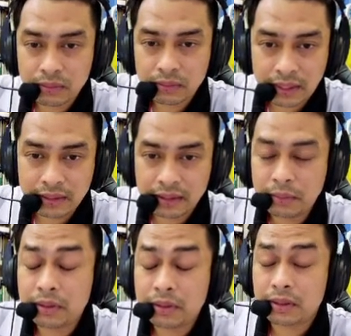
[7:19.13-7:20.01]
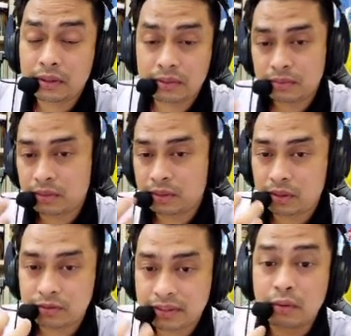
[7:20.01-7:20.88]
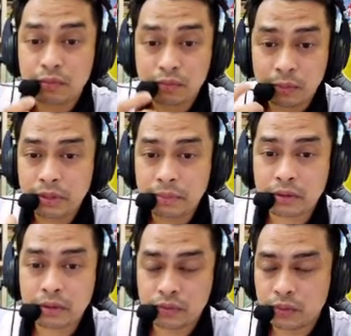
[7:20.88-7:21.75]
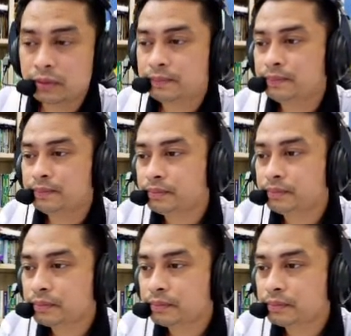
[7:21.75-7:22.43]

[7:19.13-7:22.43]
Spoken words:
sound card or sound from the microphone.